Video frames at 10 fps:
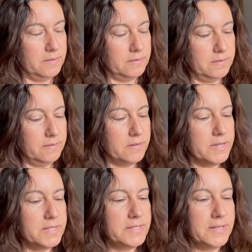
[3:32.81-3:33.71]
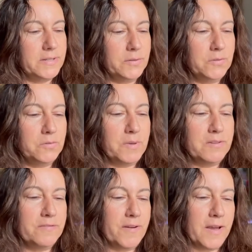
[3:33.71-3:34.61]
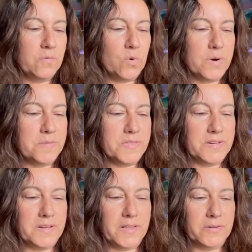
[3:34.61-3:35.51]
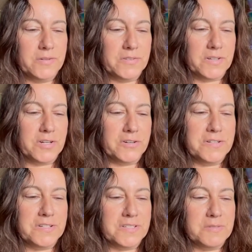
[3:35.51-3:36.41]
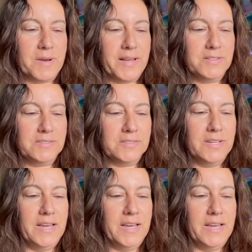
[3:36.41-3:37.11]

Still continues. May you find warmth in others, encouraging smiles,